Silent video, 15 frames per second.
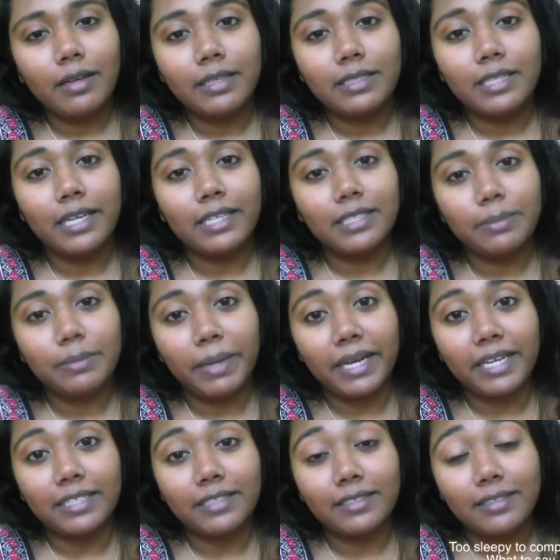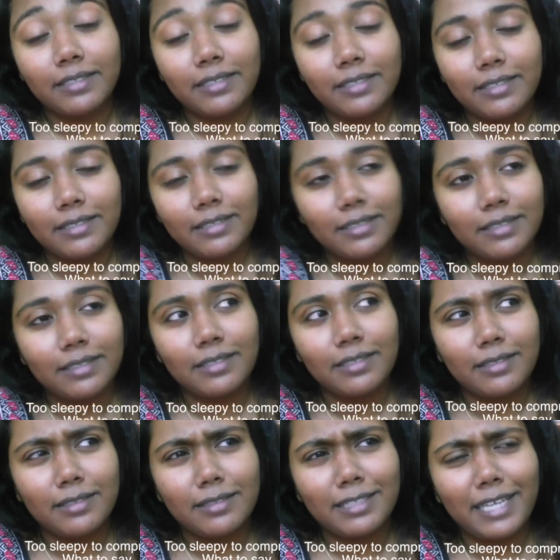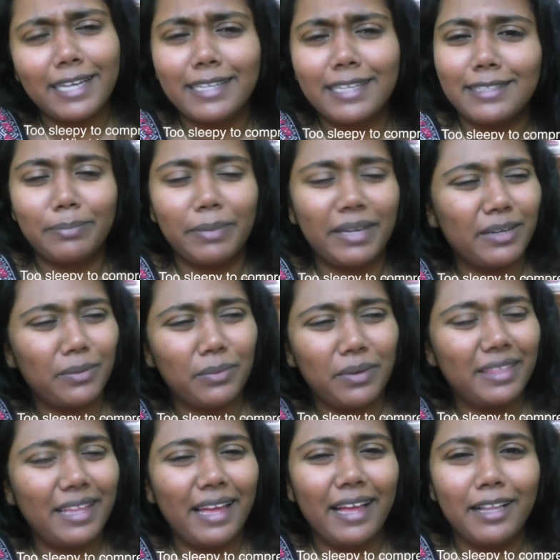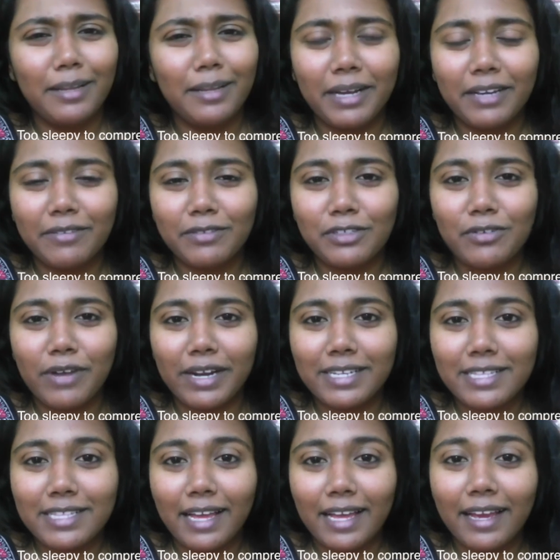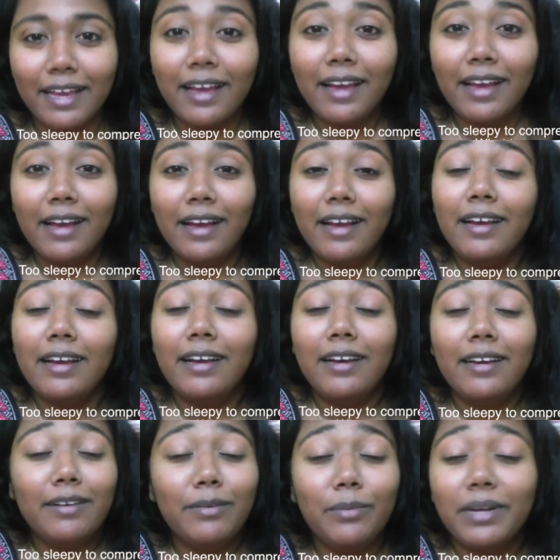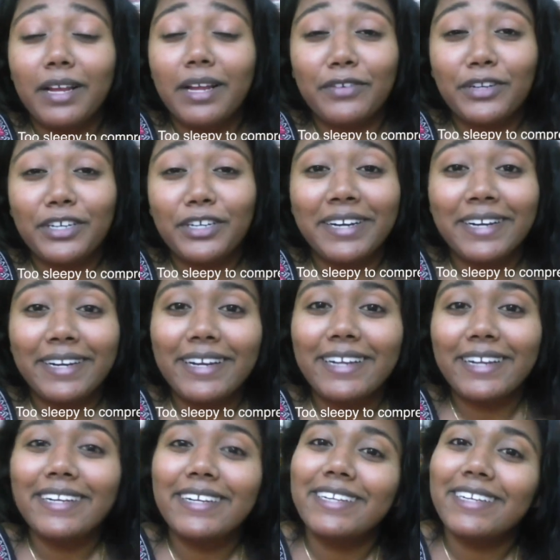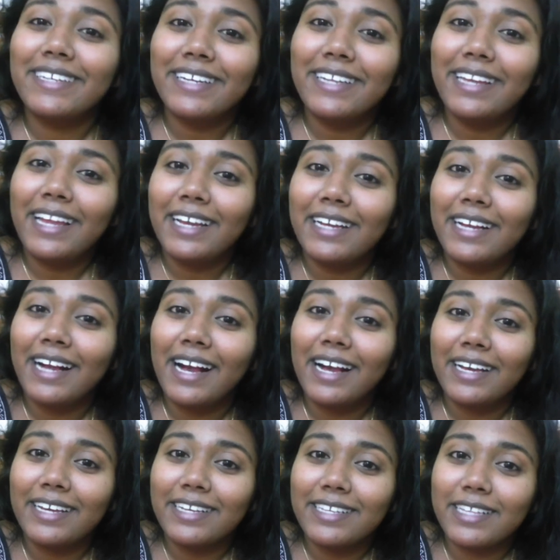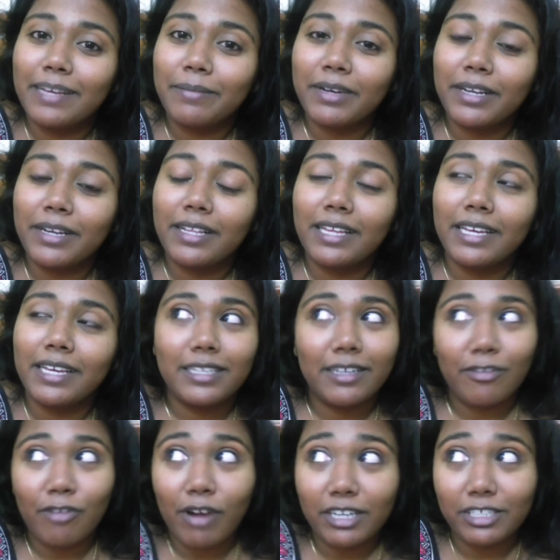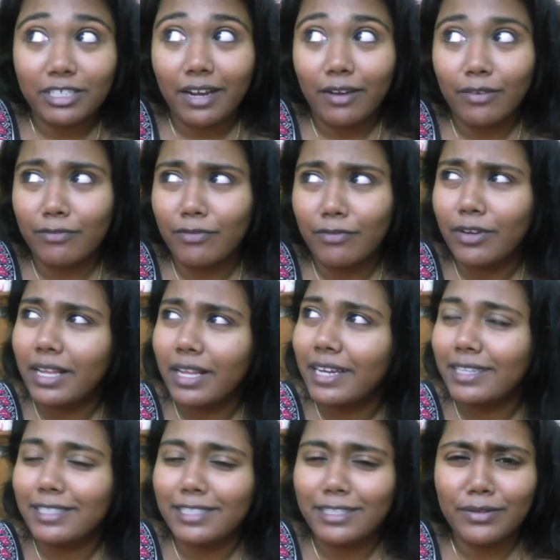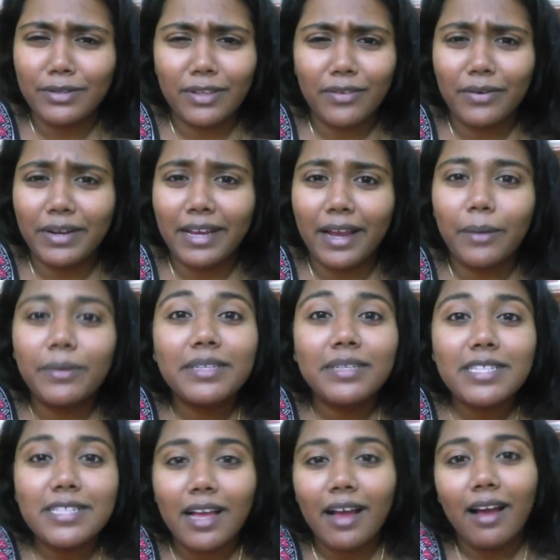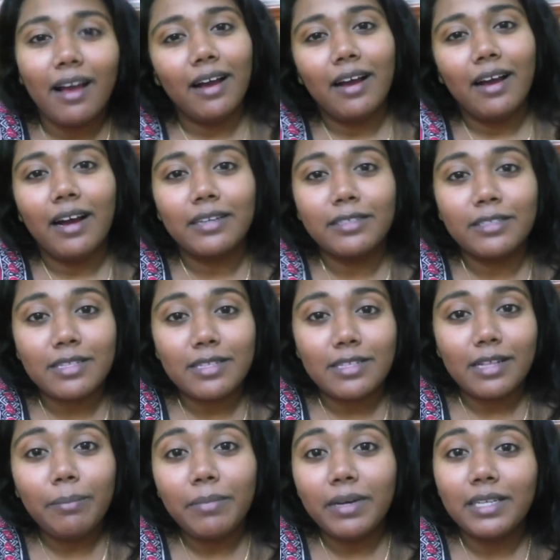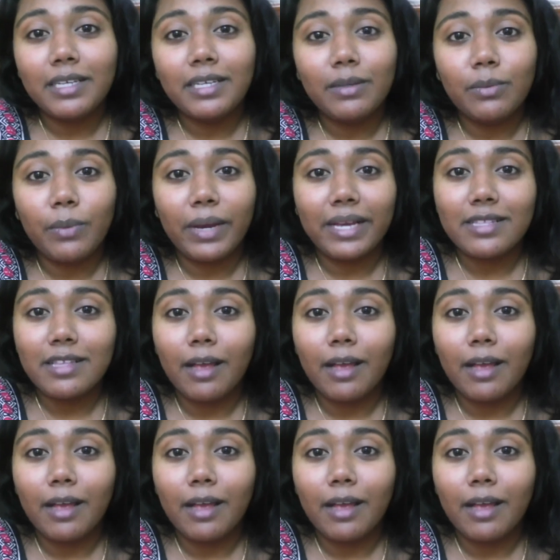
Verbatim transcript: takes pain. Takes pain. What the hell am I even trying to say? Whatever. Good night guys, I'm gonna like crash out for like two to three hours until somebody wakes